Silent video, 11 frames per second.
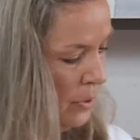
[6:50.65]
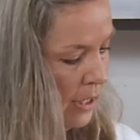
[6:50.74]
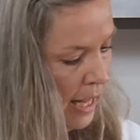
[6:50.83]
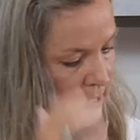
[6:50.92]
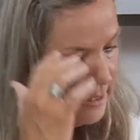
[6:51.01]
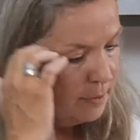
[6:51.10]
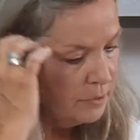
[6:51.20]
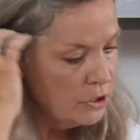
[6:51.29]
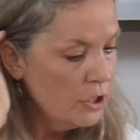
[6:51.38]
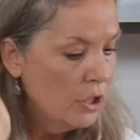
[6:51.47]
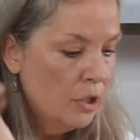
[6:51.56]
the last thing I'm going
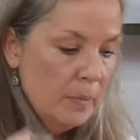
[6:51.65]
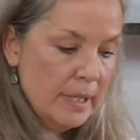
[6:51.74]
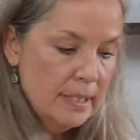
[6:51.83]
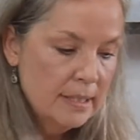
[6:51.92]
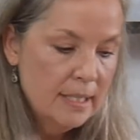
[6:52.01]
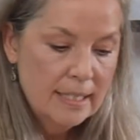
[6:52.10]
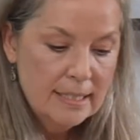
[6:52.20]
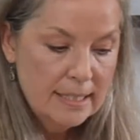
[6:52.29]
to show you is a